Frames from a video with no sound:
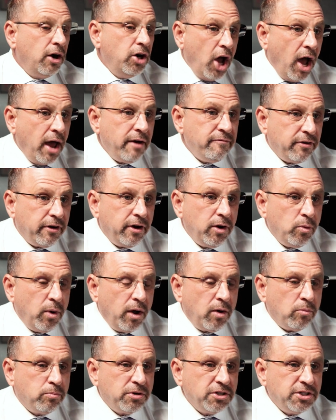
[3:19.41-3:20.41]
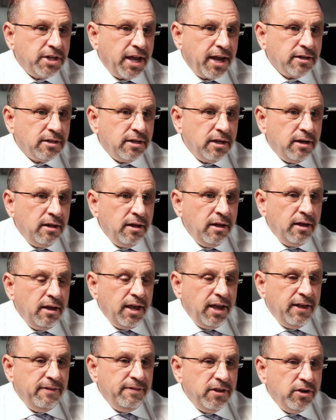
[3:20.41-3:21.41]
are not very well protected
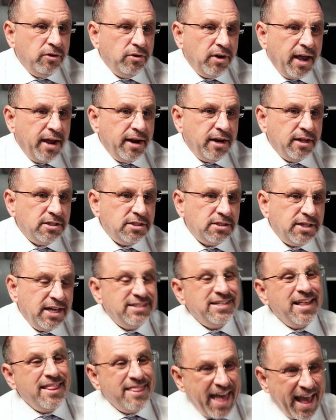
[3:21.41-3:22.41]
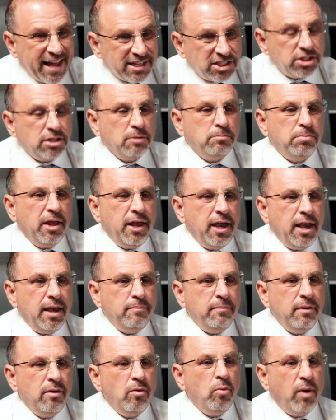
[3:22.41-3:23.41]
in the United States. That's to
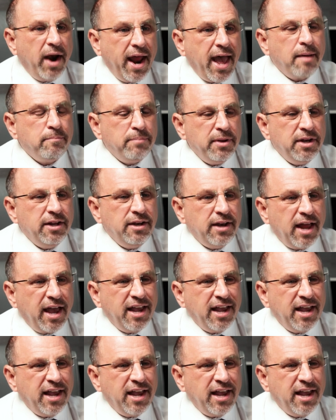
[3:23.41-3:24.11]
blame what happened in